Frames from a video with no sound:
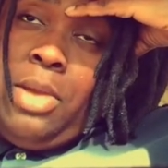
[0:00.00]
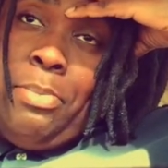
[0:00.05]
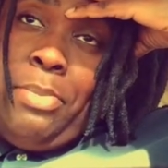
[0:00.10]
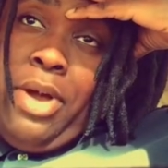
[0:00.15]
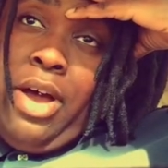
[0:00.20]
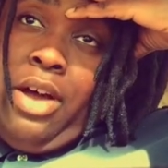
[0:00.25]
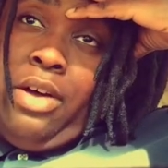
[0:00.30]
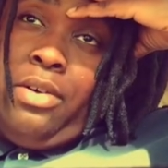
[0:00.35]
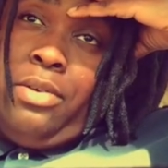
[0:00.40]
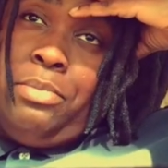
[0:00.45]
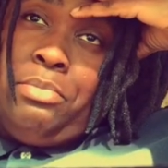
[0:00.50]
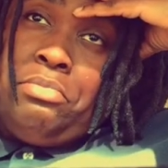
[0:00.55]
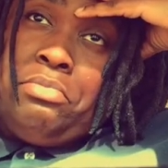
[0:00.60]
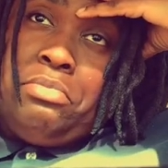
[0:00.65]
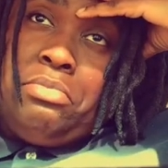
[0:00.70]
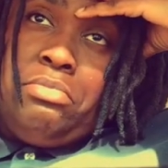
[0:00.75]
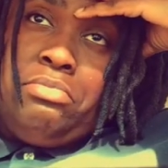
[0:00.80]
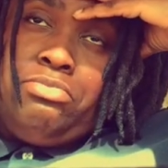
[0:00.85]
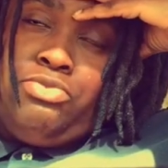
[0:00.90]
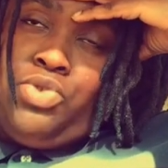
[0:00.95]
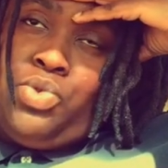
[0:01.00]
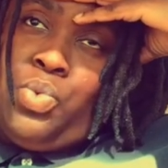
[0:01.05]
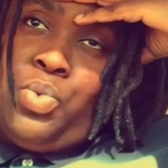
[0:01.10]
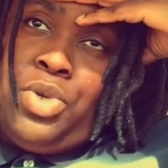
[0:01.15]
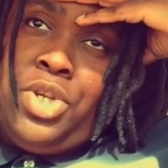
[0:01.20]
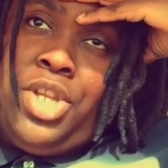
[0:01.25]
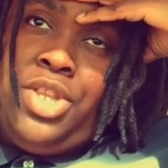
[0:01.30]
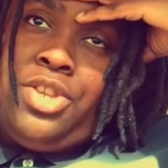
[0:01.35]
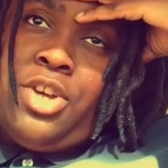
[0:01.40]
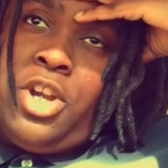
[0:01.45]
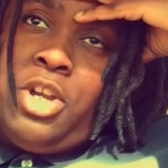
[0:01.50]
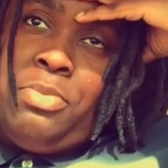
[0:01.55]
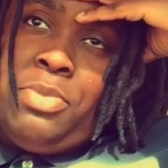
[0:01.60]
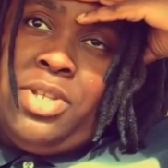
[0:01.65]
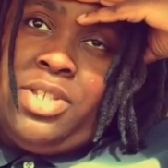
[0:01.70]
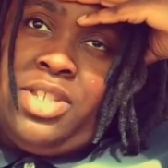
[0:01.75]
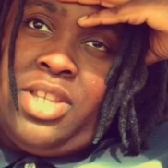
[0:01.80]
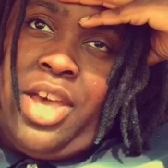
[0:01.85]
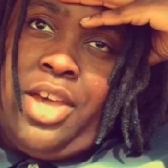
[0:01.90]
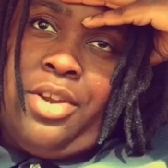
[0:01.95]
About 20-30
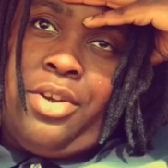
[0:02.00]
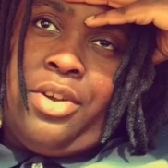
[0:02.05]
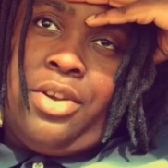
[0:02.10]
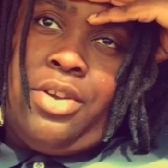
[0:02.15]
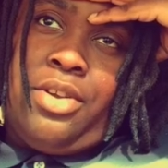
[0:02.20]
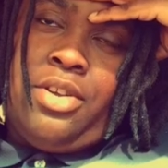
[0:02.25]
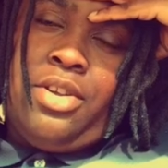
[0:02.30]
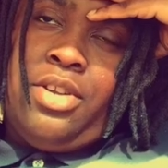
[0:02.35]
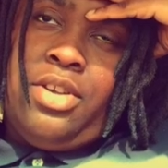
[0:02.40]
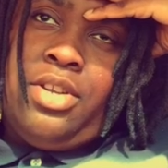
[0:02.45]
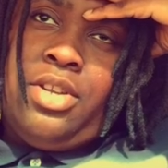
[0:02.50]
minutes later,